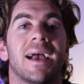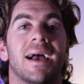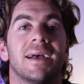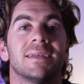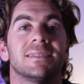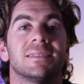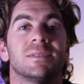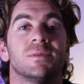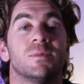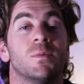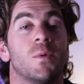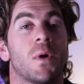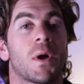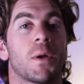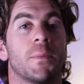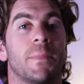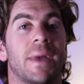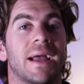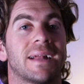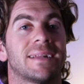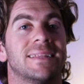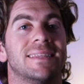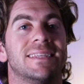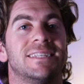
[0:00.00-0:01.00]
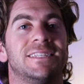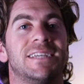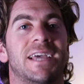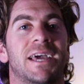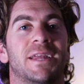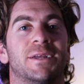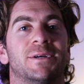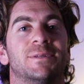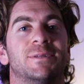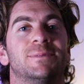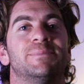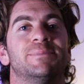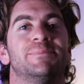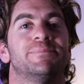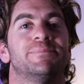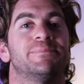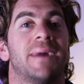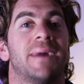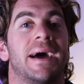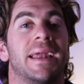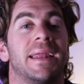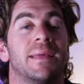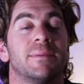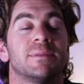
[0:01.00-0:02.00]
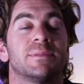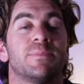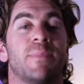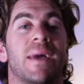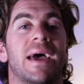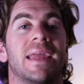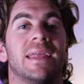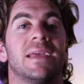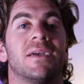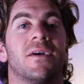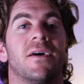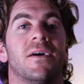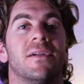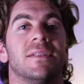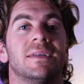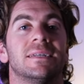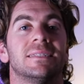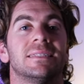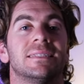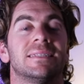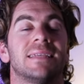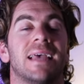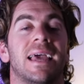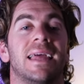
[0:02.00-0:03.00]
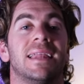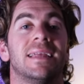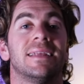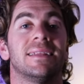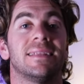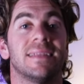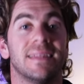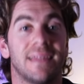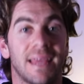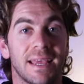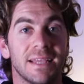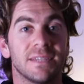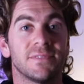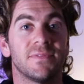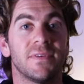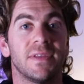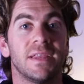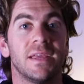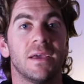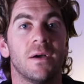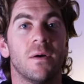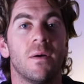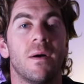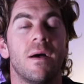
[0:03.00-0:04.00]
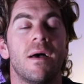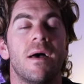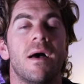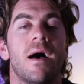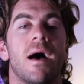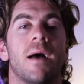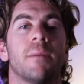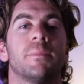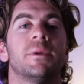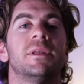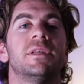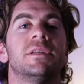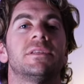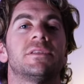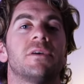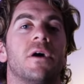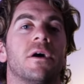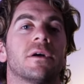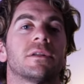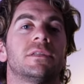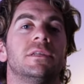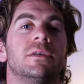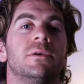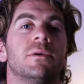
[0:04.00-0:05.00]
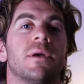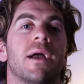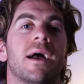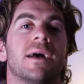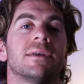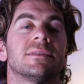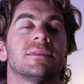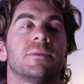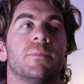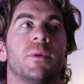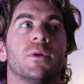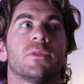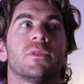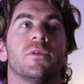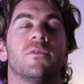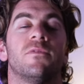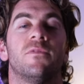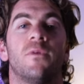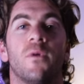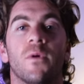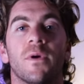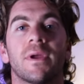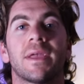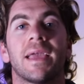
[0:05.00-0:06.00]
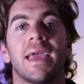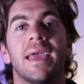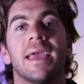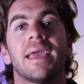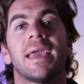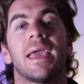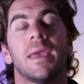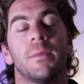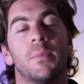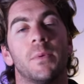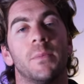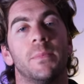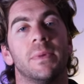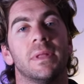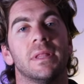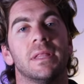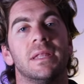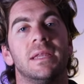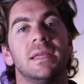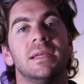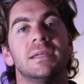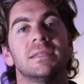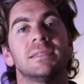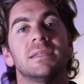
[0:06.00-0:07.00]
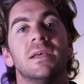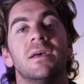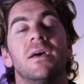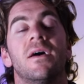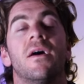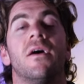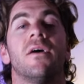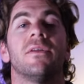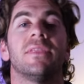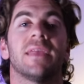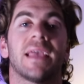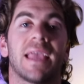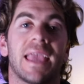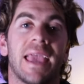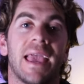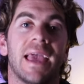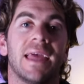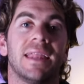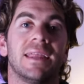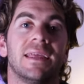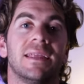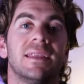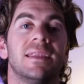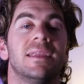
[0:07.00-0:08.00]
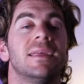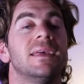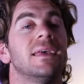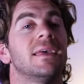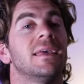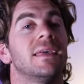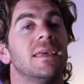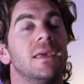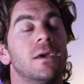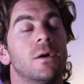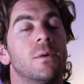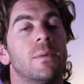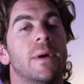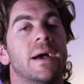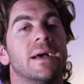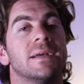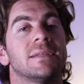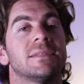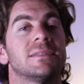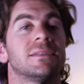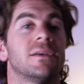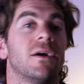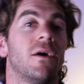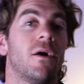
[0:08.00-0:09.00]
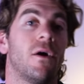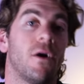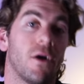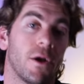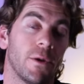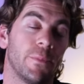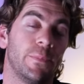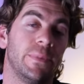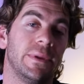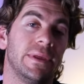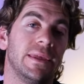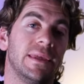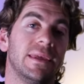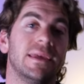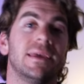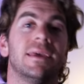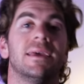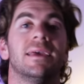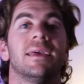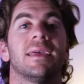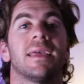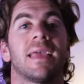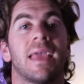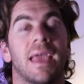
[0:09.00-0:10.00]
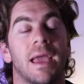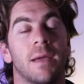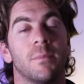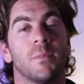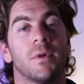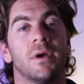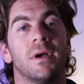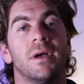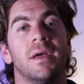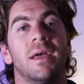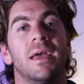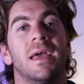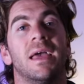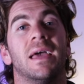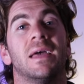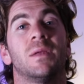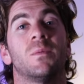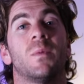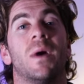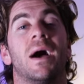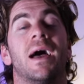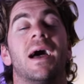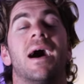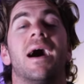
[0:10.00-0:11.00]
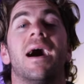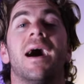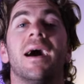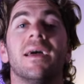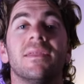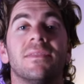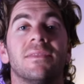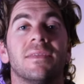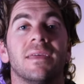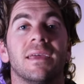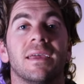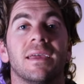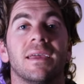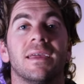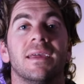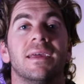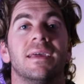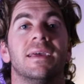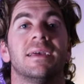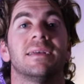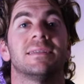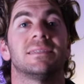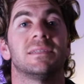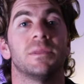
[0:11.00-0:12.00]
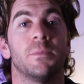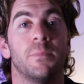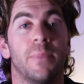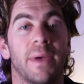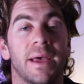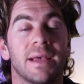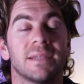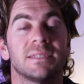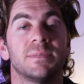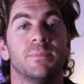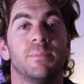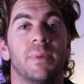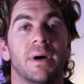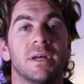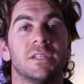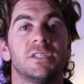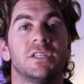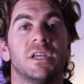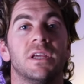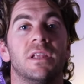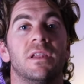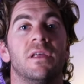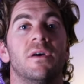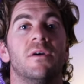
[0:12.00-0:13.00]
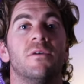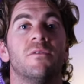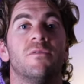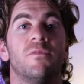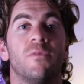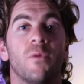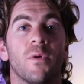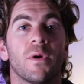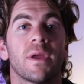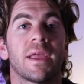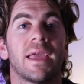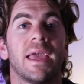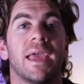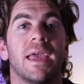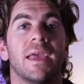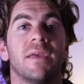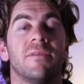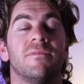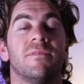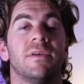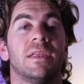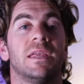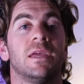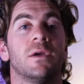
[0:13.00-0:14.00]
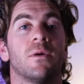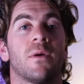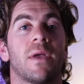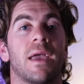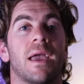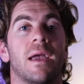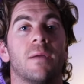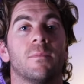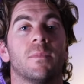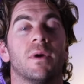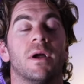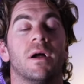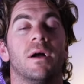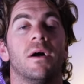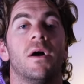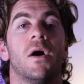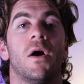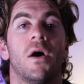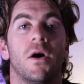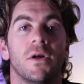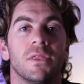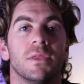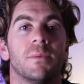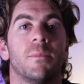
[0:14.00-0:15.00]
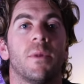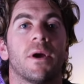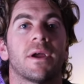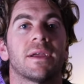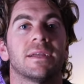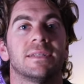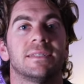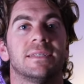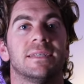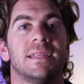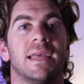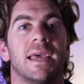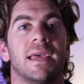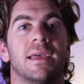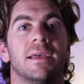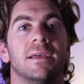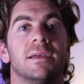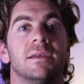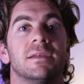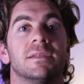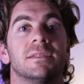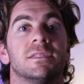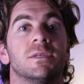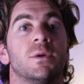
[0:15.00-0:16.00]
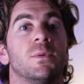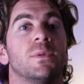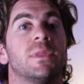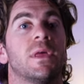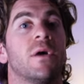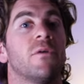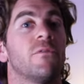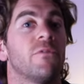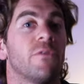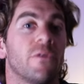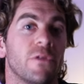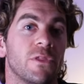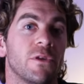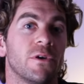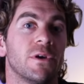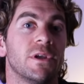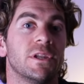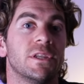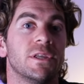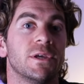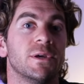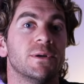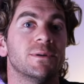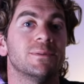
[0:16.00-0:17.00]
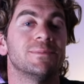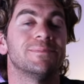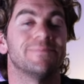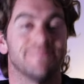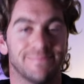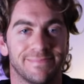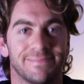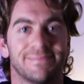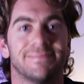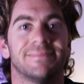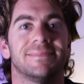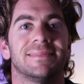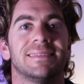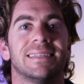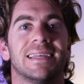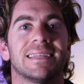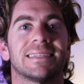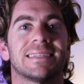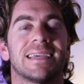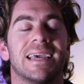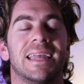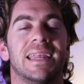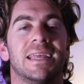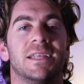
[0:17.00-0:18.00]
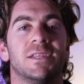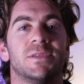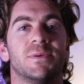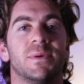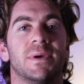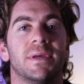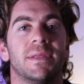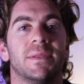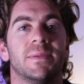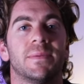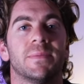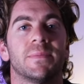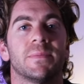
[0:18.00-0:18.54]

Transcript: guys, welcome back to the channel. My name is Matty Collins and in today's video I'm going to talk to you guys about the 4K capabilities on the Canon EOS RP camera and why I think it's the best budget 4K video camera on the market today. So without further ado, let's get into it.